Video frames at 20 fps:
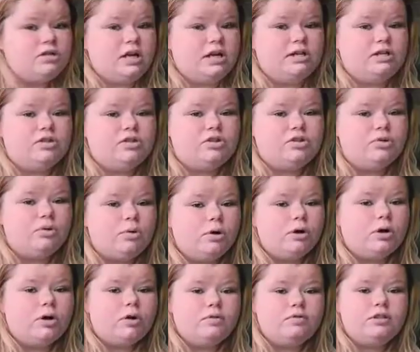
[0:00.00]
had
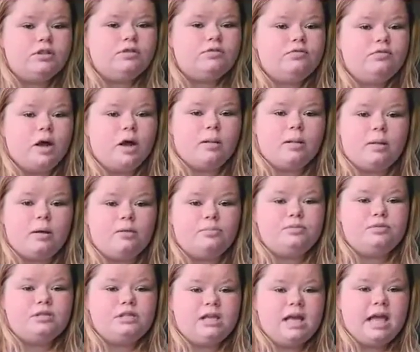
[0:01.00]
sort of
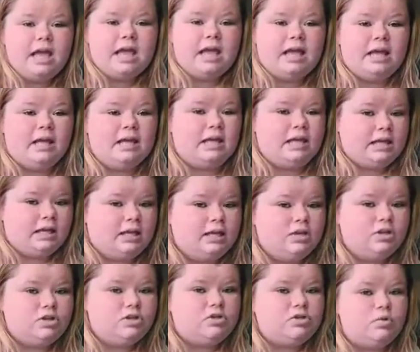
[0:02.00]
developed a
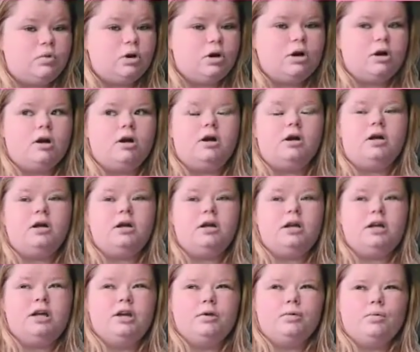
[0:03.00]
eating disorder
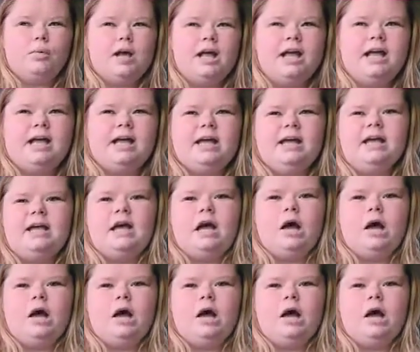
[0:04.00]
in a way.